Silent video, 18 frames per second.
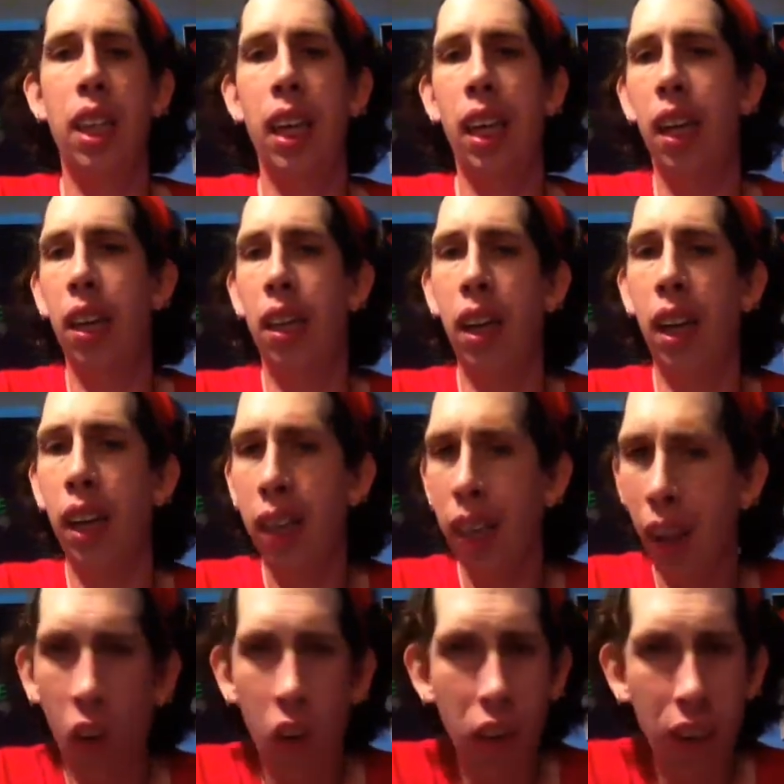hair, not
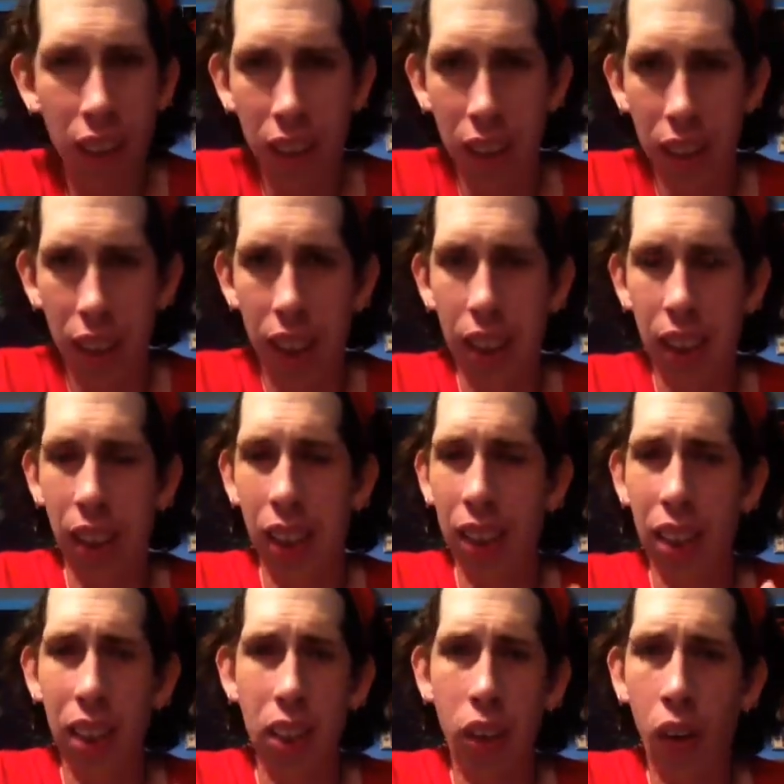all these things. And
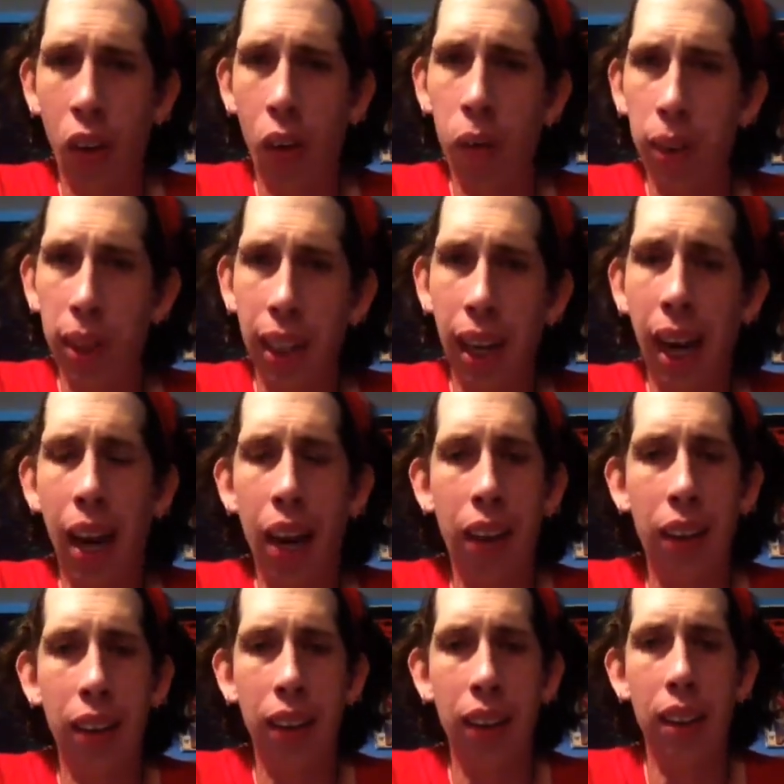these are all
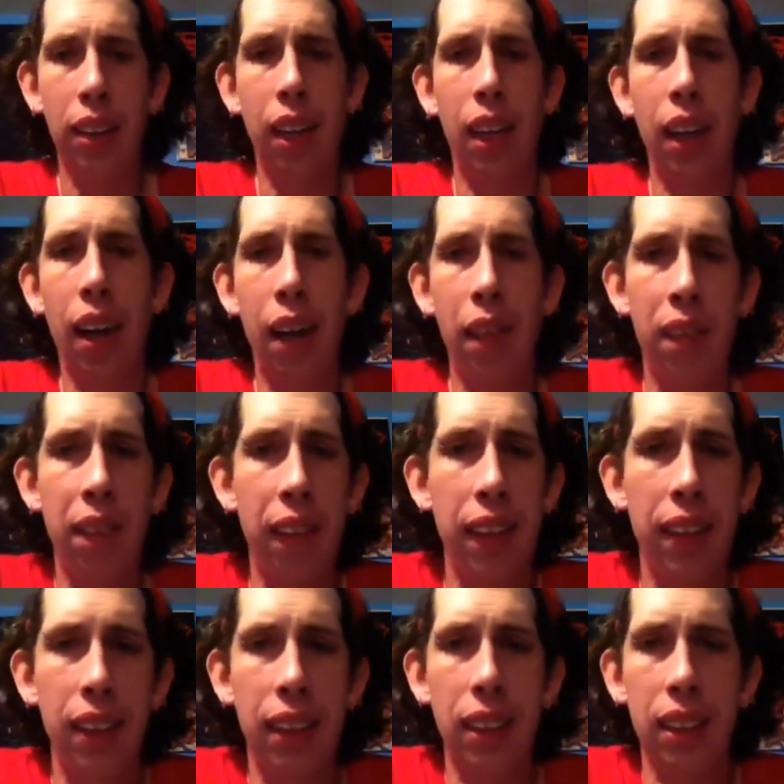realities that I
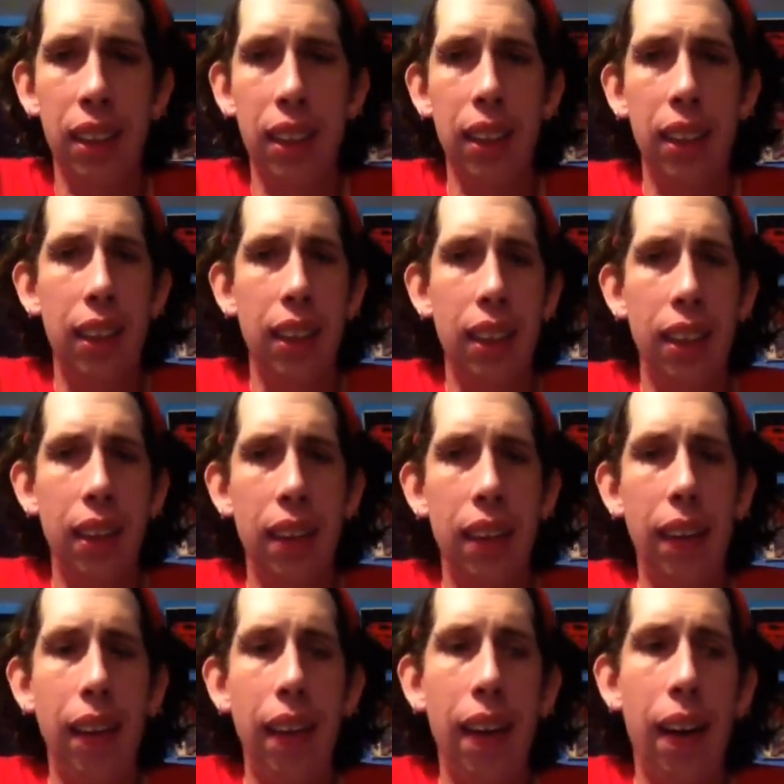face
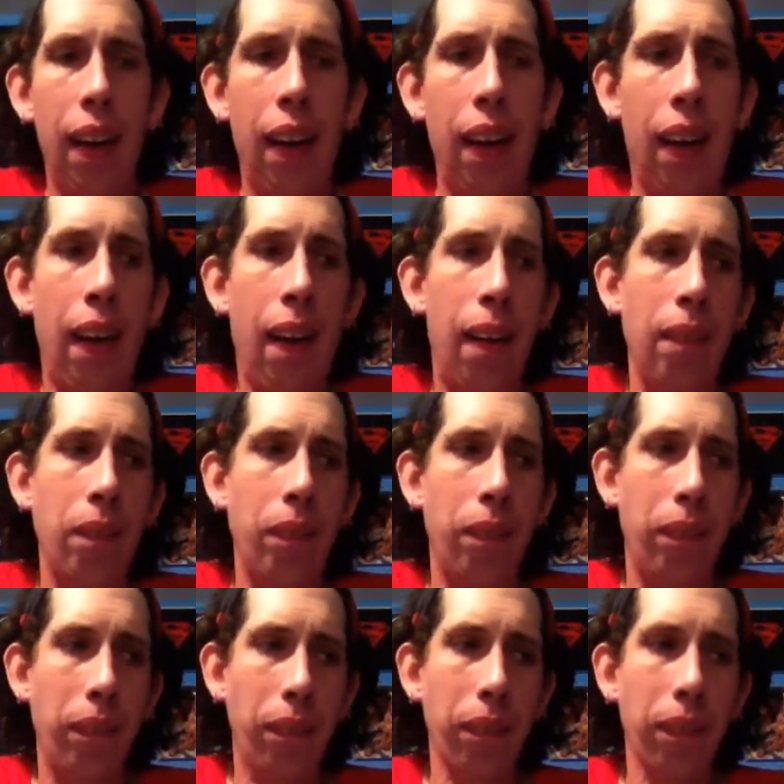um,
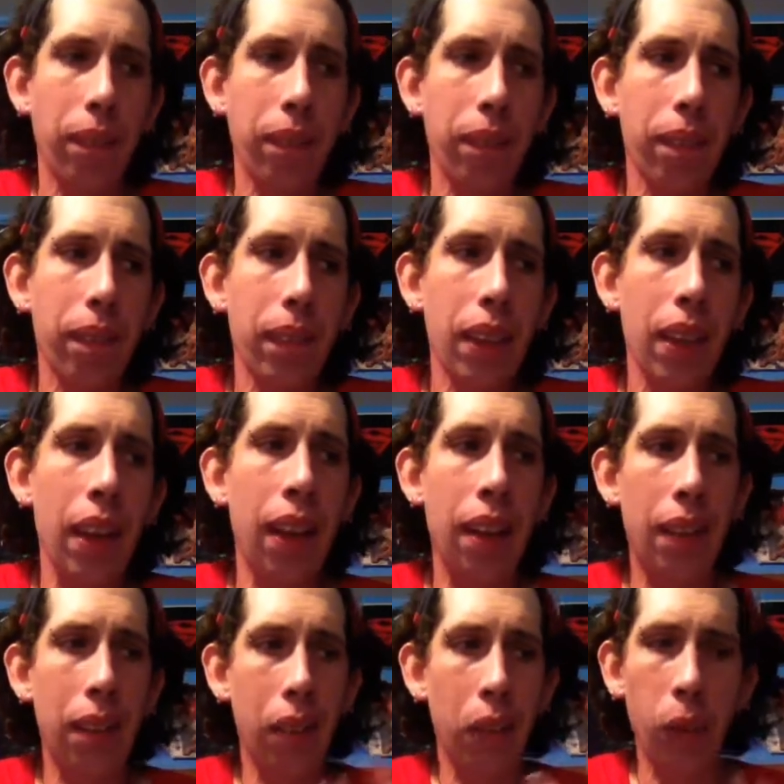
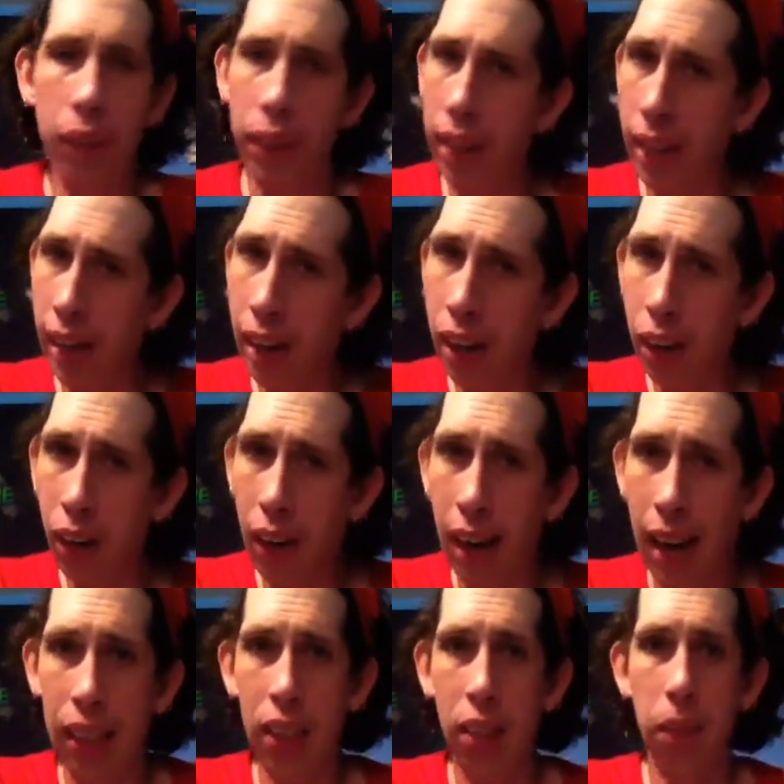with the hair
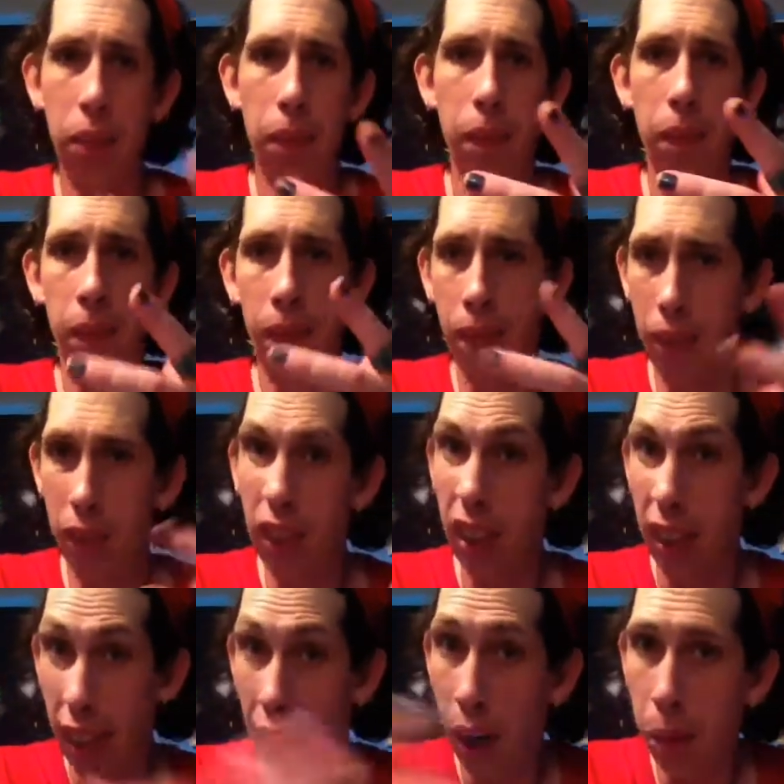aspect, the
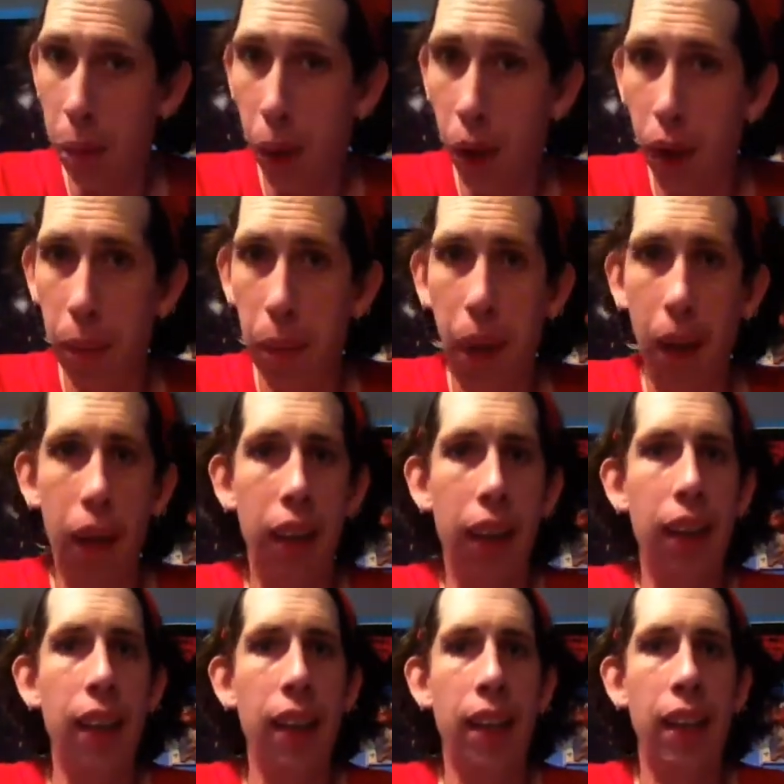hair part about
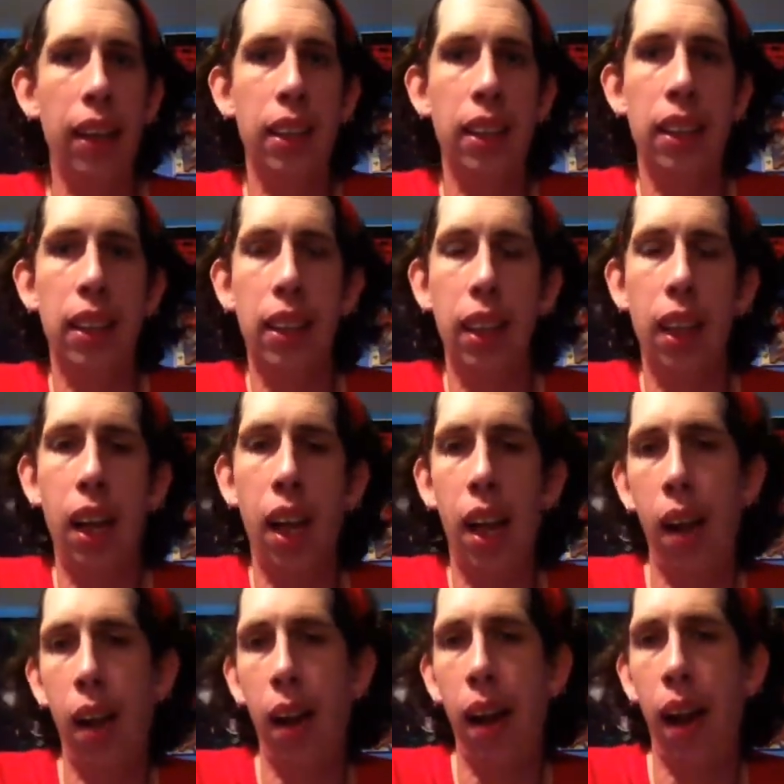it as uh,
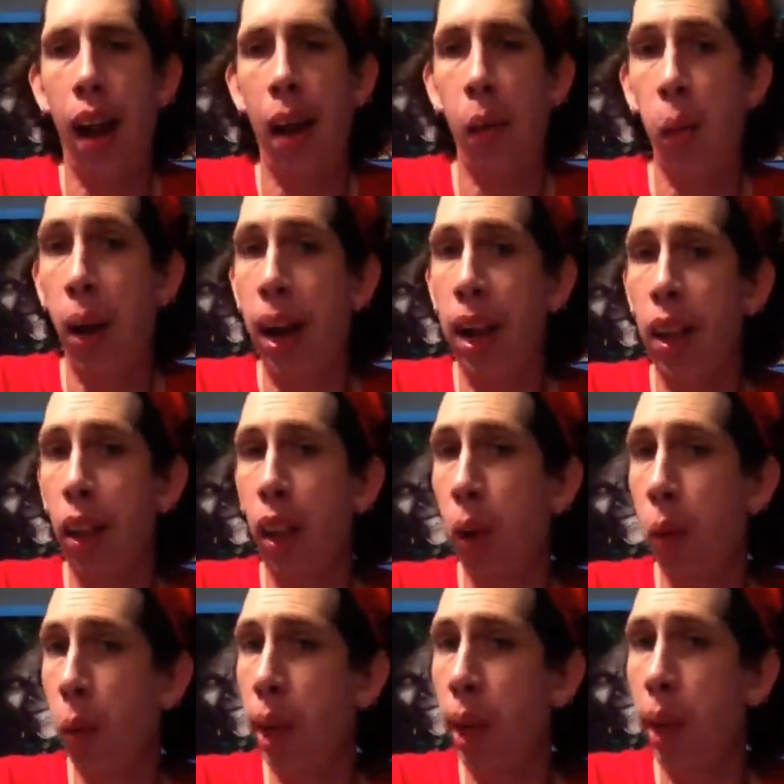I went
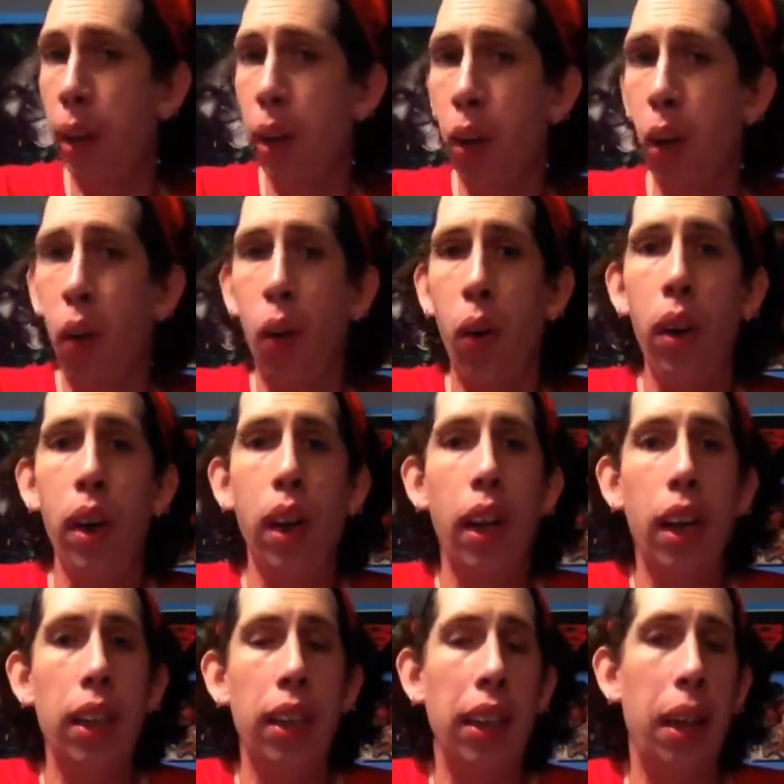a week ago
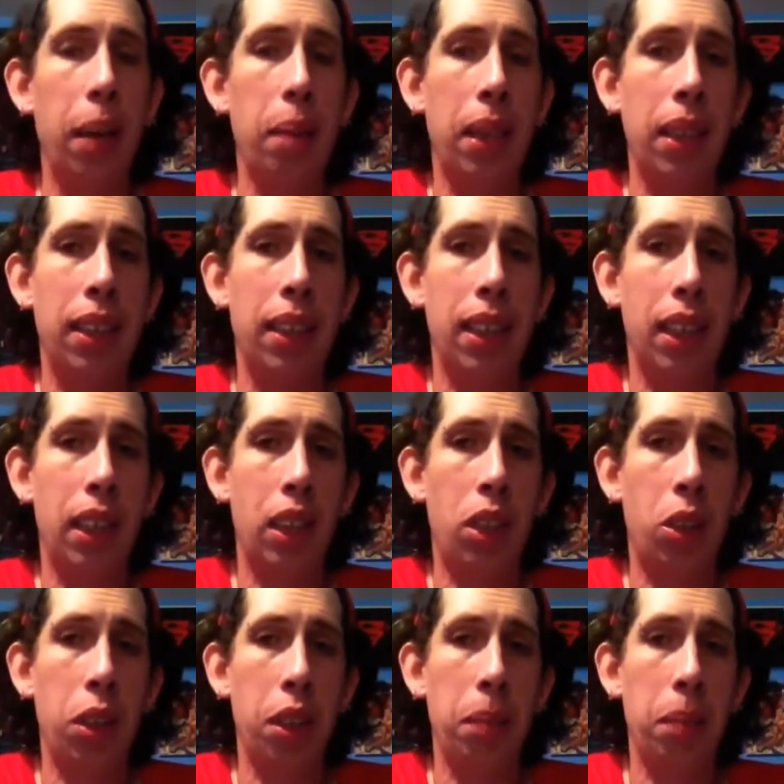to get my sixth
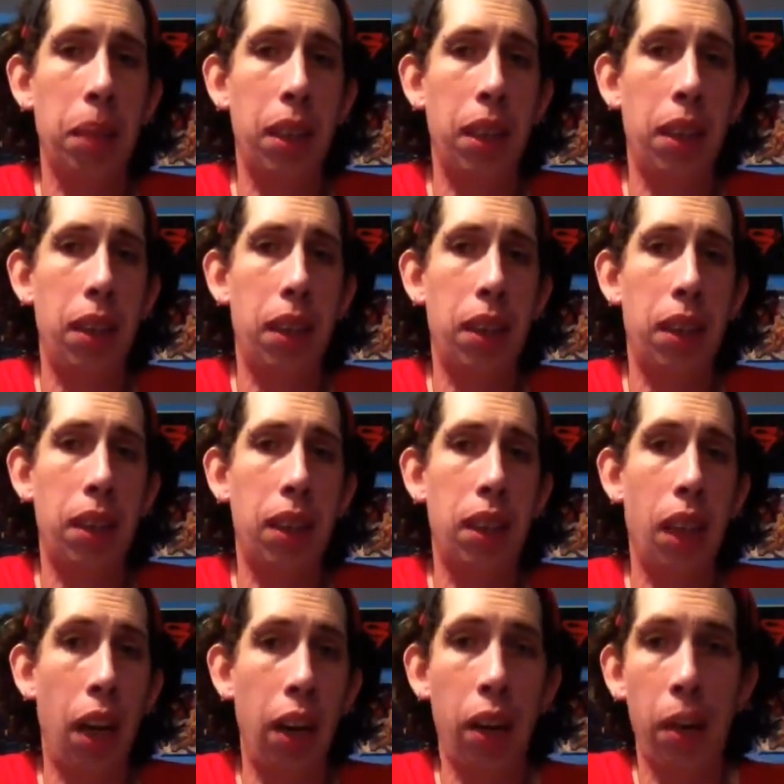treatment
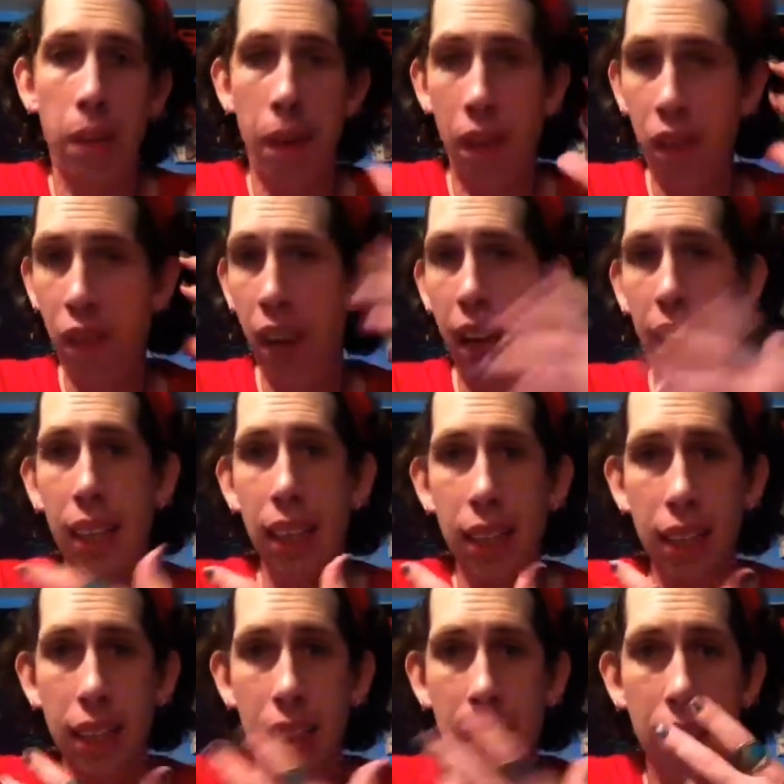done on my
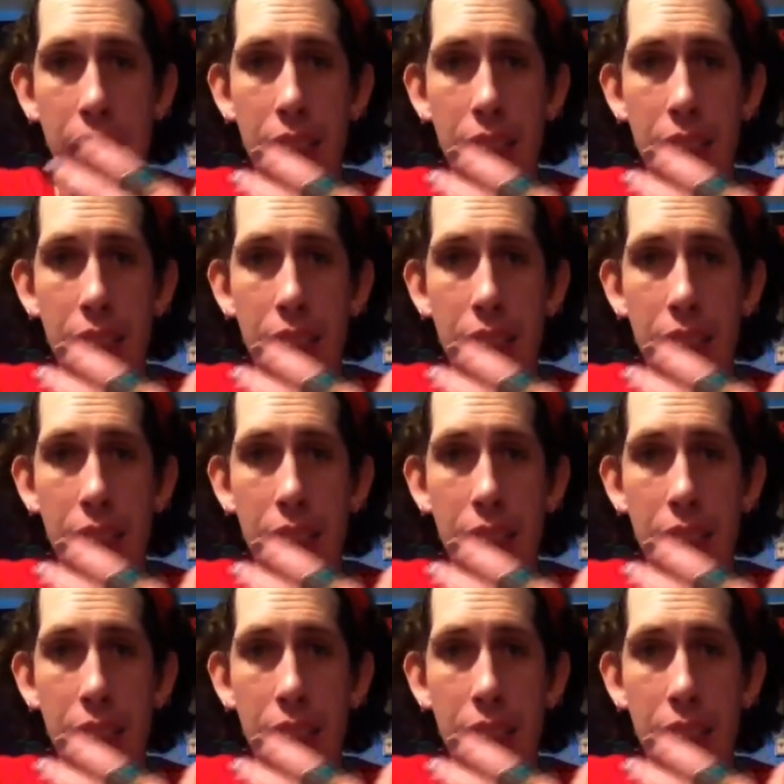face.